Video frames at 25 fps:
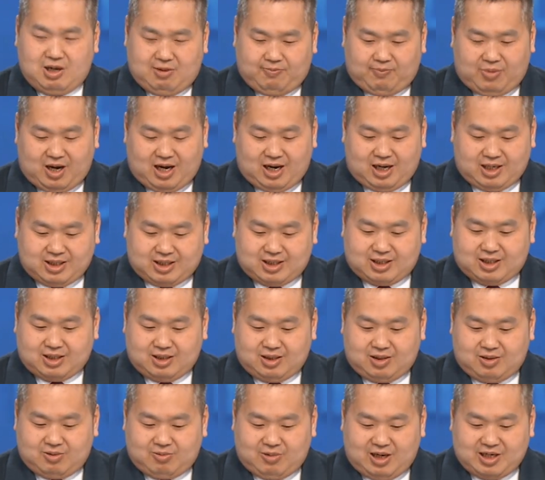But
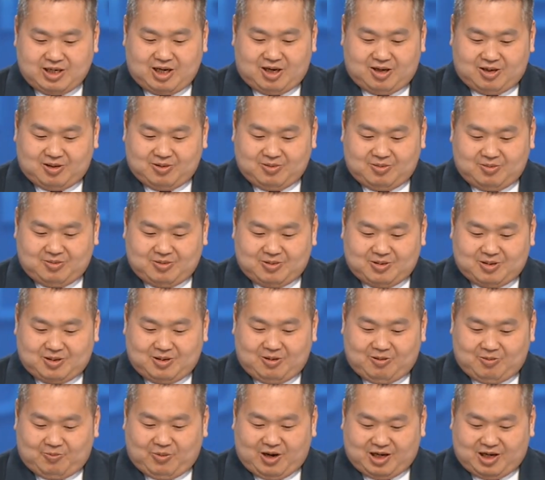right now, but